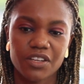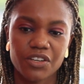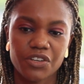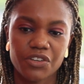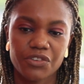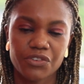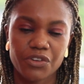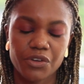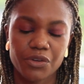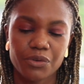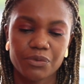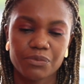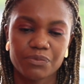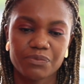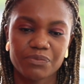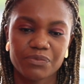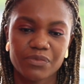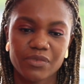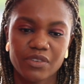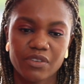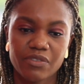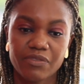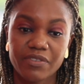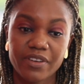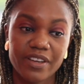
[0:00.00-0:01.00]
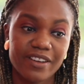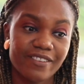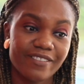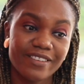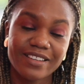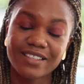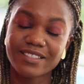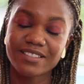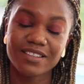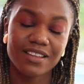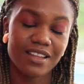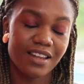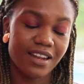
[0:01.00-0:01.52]
you know, fear
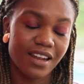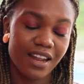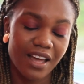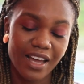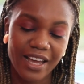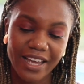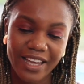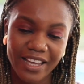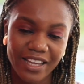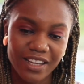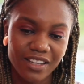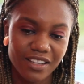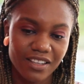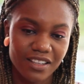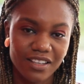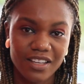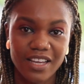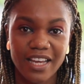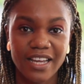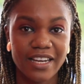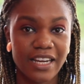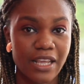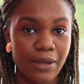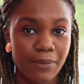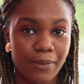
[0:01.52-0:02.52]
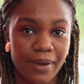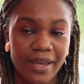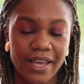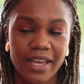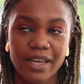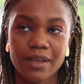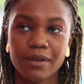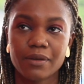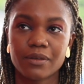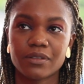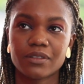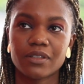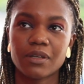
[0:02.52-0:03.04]
is a lie
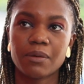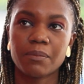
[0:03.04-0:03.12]
anyway,